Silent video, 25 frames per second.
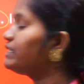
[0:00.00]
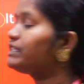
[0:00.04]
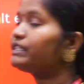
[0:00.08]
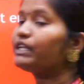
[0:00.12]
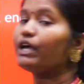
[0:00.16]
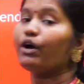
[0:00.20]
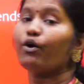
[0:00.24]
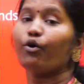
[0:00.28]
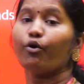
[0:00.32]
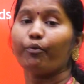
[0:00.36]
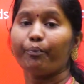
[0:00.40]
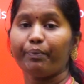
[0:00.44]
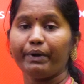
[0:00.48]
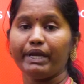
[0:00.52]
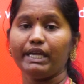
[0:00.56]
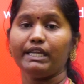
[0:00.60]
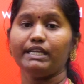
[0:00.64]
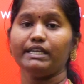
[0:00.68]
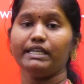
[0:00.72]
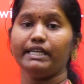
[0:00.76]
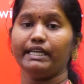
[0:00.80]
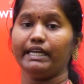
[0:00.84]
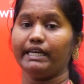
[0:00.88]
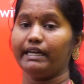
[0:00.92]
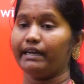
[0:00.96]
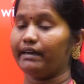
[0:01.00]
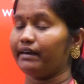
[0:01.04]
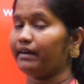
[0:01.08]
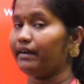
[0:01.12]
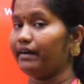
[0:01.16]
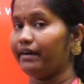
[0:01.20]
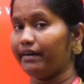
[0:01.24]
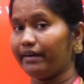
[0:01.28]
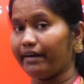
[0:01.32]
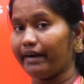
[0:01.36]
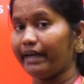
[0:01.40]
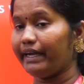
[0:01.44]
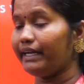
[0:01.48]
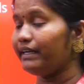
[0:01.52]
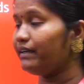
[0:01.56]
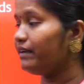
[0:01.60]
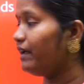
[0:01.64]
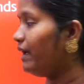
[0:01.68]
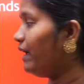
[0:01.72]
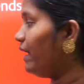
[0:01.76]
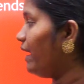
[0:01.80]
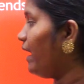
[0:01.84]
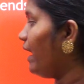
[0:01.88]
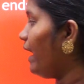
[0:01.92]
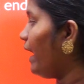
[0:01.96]
is opinion, right?
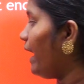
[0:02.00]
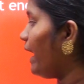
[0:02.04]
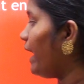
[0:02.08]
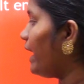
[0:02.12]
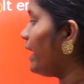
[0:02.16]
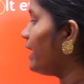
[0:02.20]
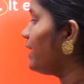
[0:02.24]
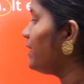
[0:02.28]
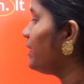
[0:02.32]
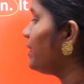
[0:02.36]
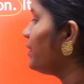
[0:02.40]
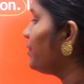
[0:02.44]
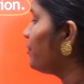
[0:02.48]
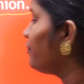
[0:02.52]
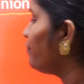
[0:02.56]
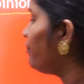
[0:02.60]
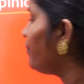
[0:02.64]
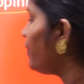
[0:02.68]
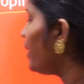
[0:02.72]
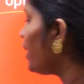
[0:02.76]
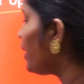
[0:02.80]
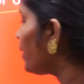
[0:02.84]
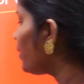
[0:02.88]
And we